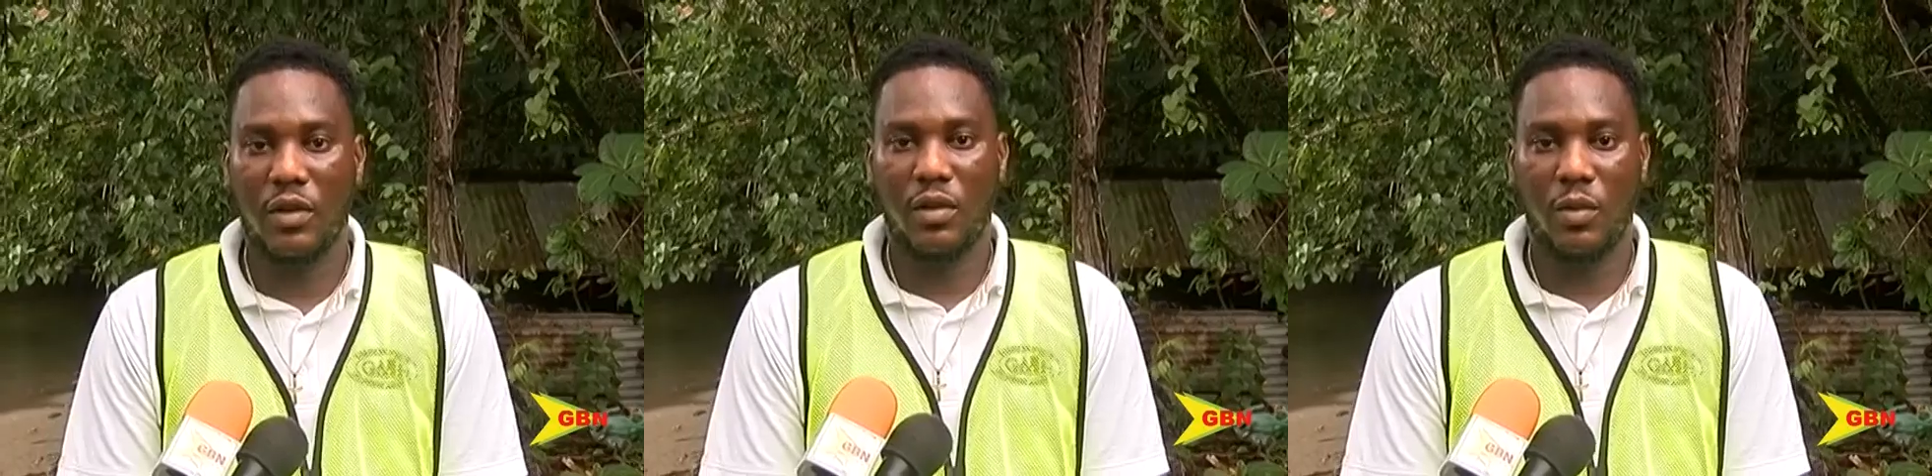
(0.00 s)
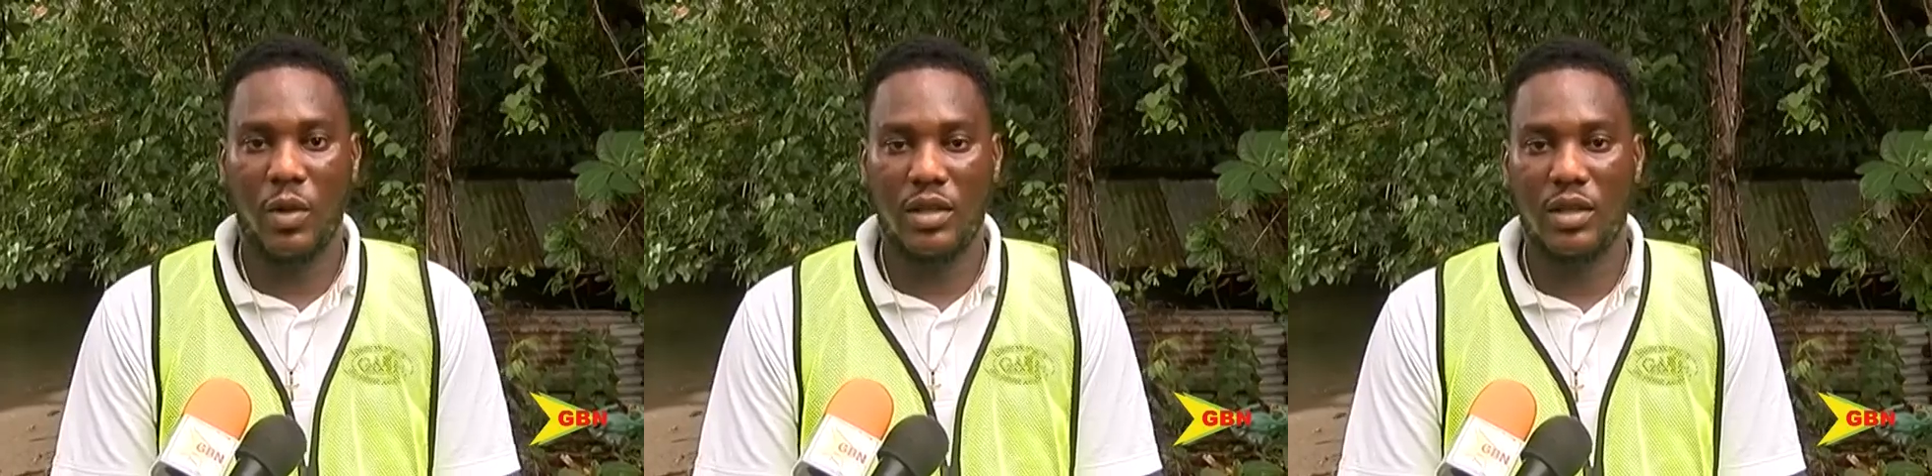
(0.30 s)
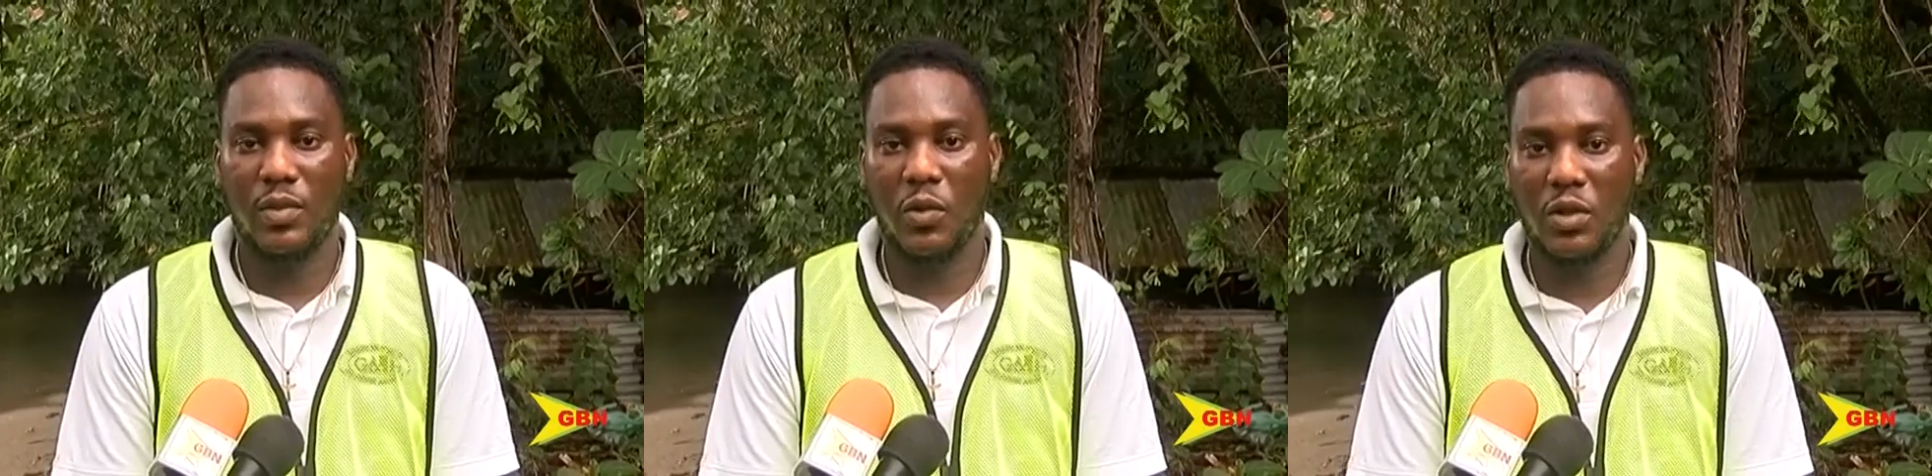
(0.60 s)
the waste
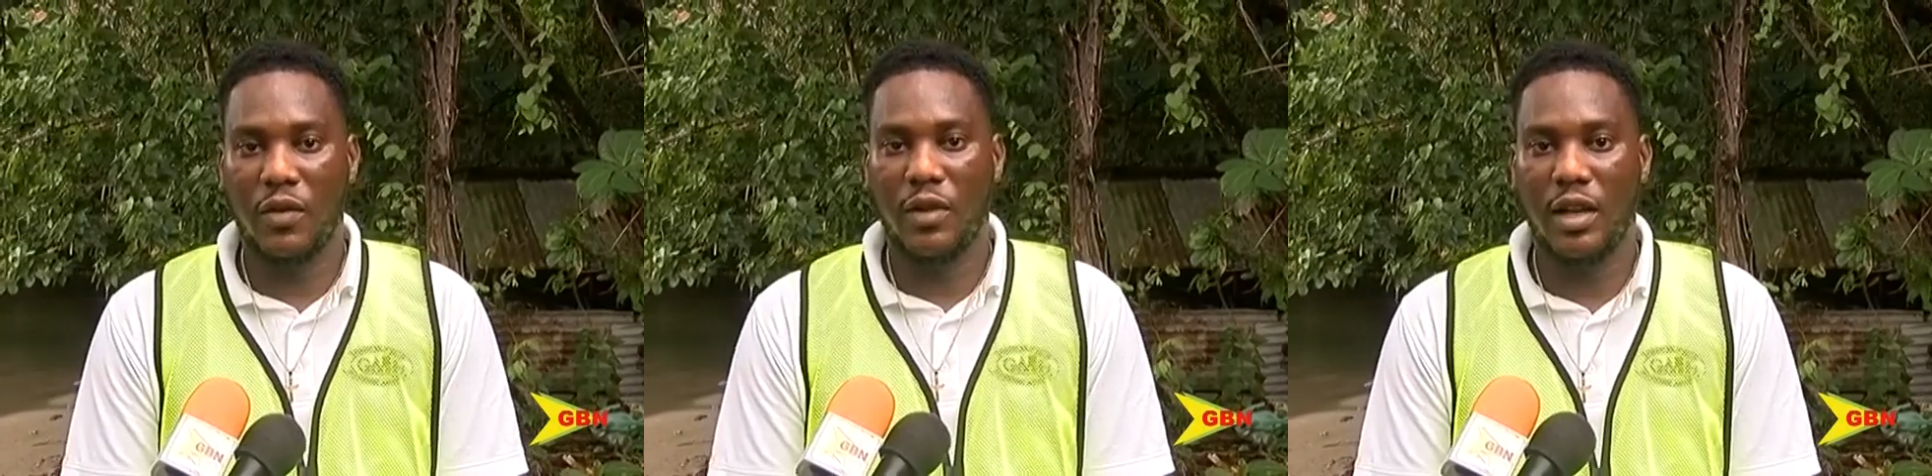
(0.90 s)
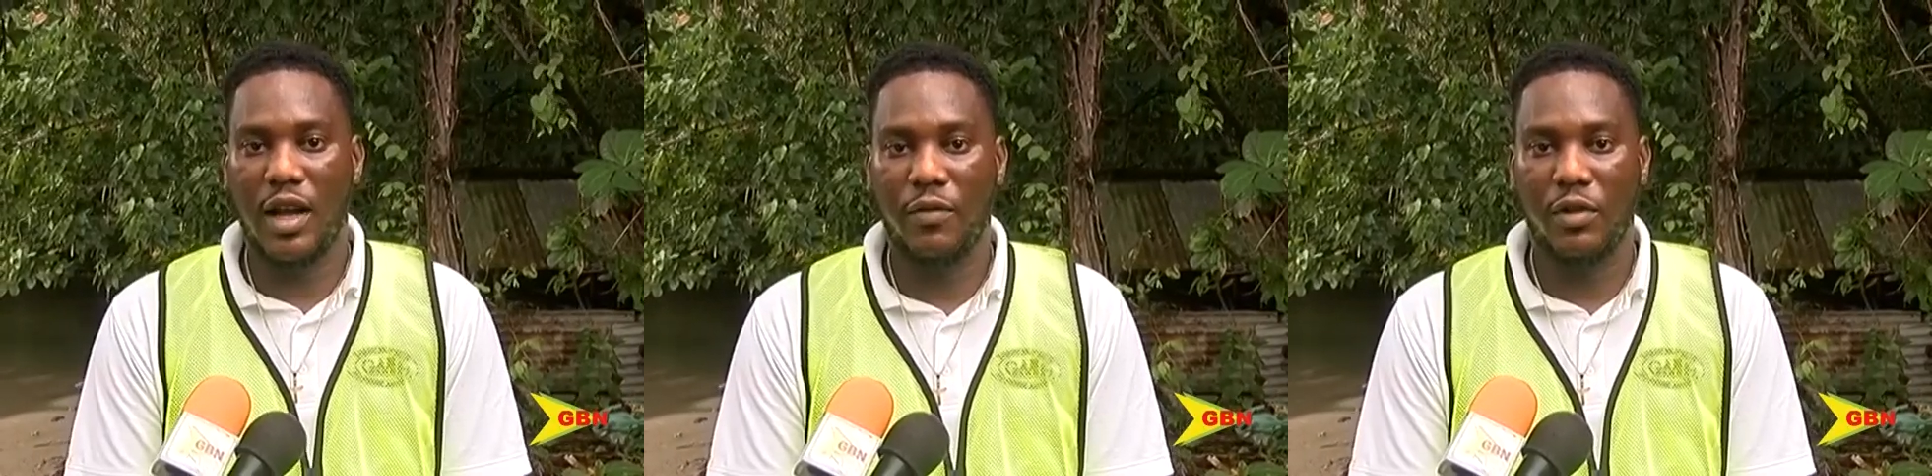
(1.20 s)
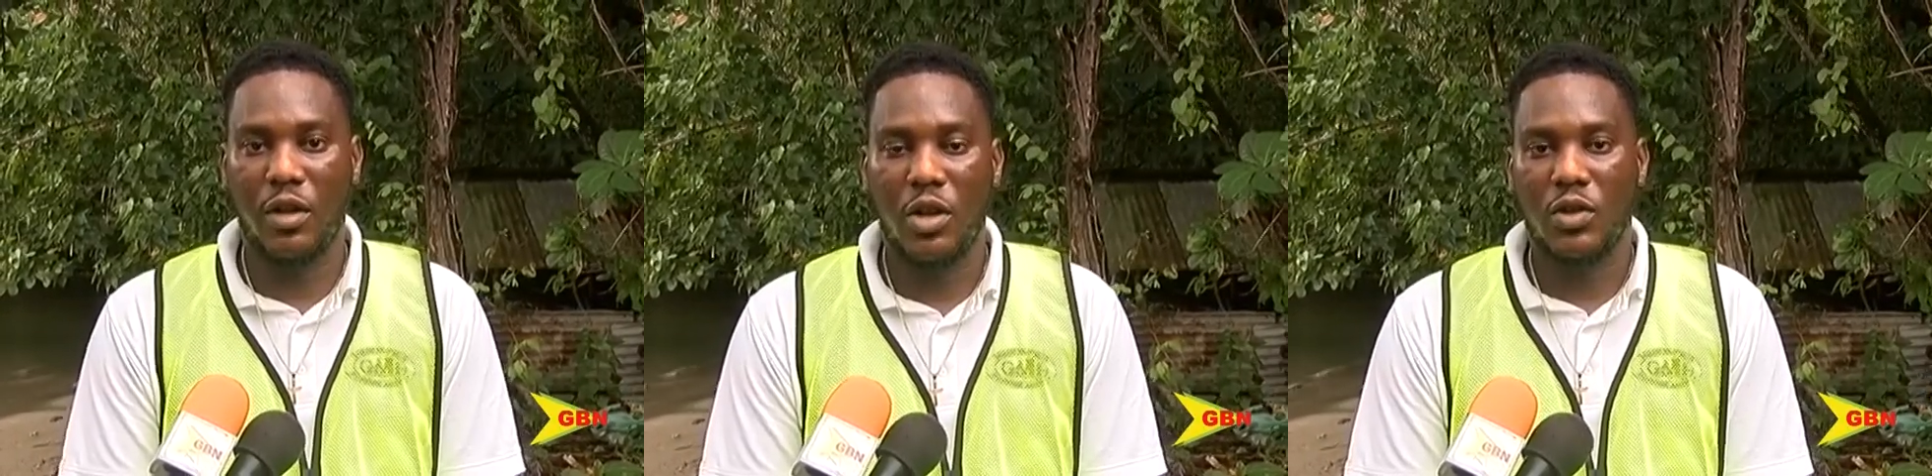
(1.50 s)
disposed of at the landfill.